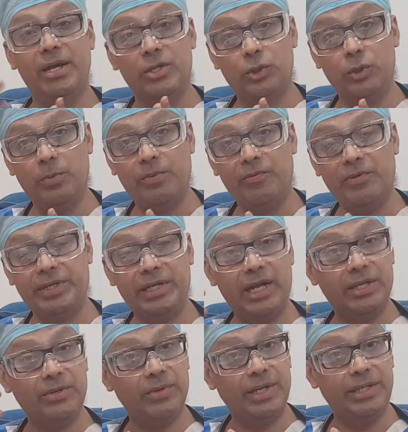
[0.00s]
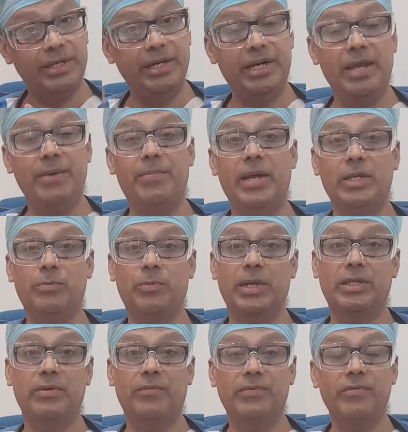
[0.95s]
Superficial as well as the deep
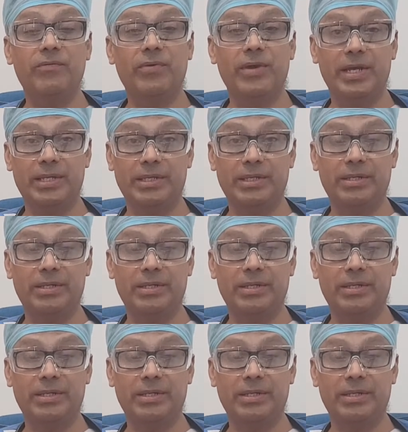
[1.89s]
aspects of the face.